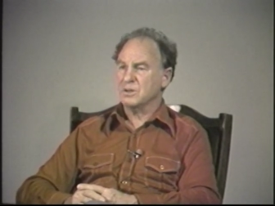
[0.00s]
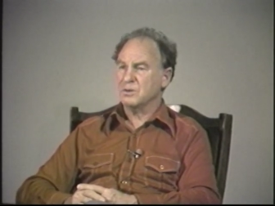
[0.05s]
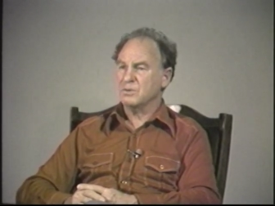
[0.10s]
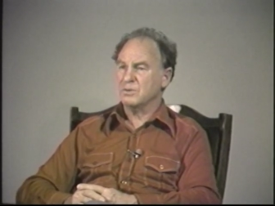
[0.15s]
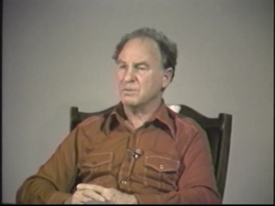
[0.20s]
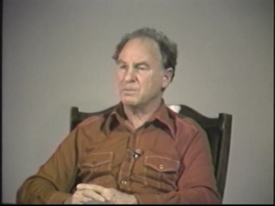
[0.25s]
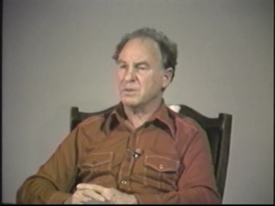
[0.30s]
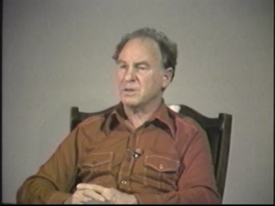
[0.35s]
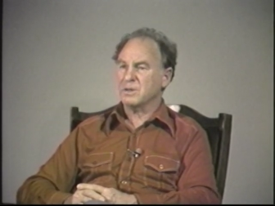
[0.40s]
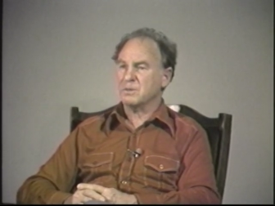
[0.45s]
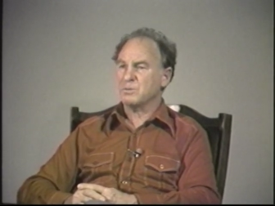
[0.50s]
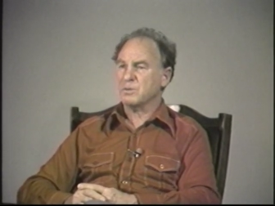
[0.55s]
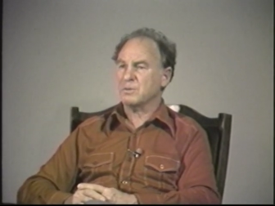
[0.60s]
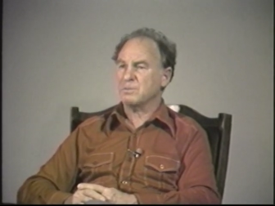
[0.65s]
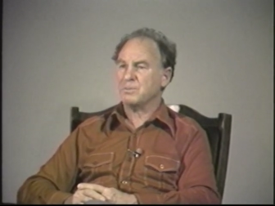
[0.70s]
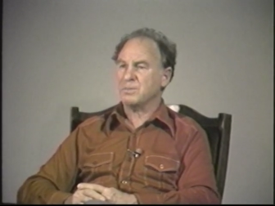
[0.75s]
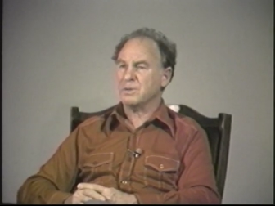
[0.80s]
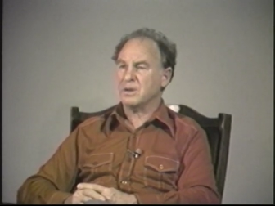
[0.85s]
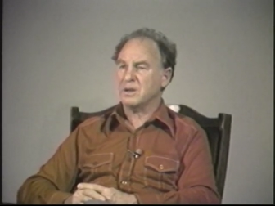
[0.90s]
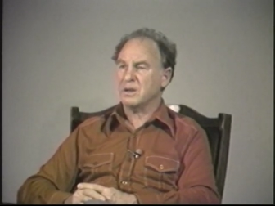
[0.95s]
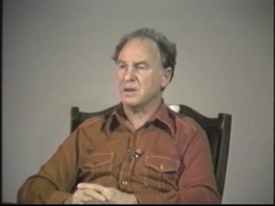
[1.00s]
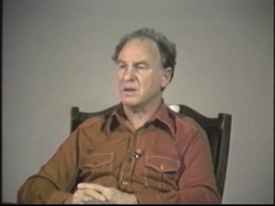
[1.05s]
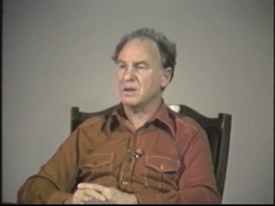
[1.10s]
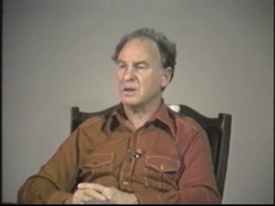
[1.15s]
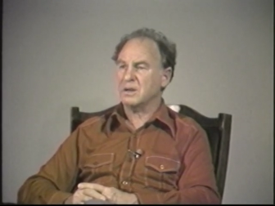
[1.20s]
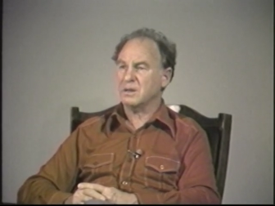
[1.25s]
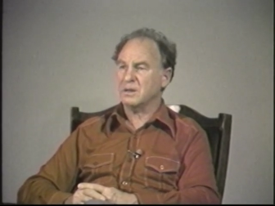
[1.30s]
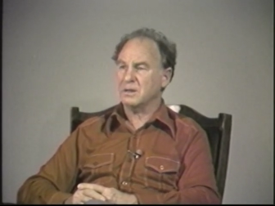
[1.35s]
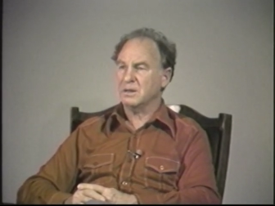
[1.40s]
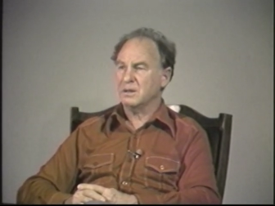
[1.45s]
We better
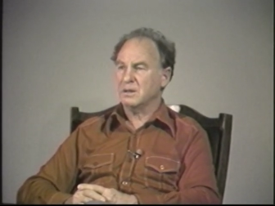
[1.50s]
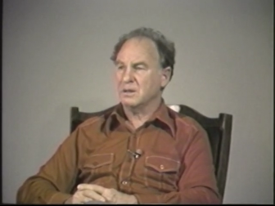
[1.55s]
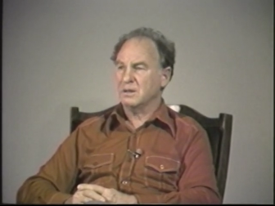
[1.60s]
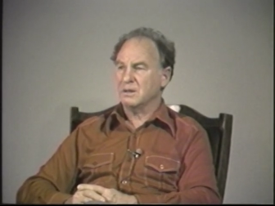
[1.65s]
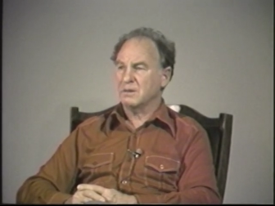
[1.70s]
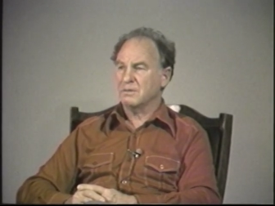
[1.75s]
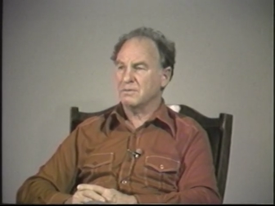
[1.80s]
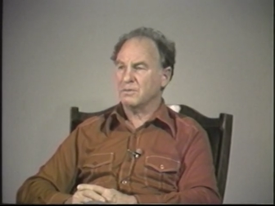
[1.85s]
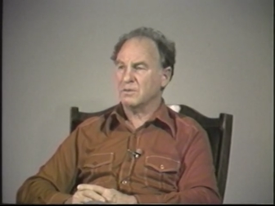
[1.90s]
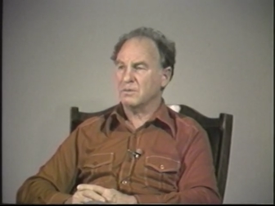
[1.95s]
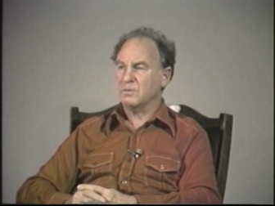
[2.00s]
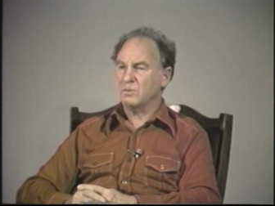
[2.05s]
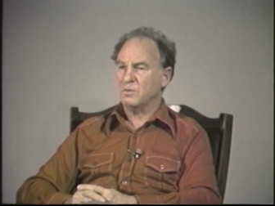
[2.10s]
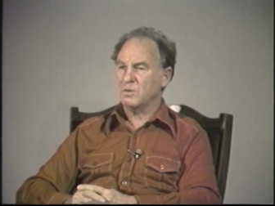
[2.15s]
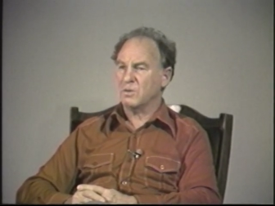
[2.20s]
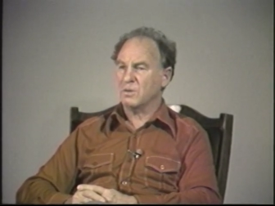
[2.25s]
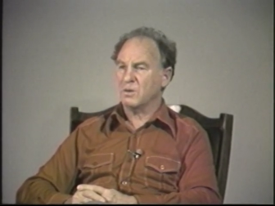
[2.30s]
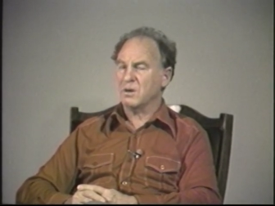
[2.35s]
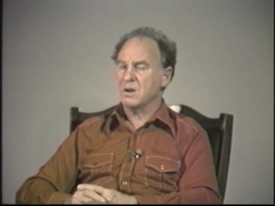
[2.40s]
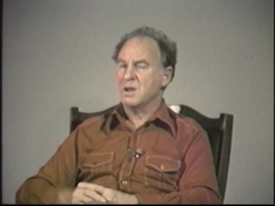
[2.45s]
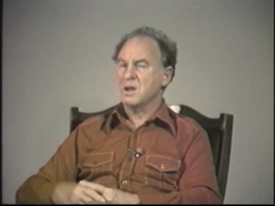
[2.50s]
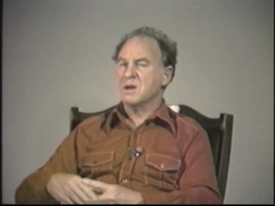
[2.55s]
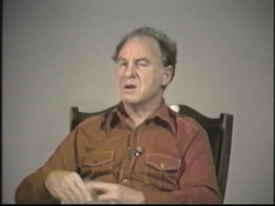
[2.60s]
prepare for war.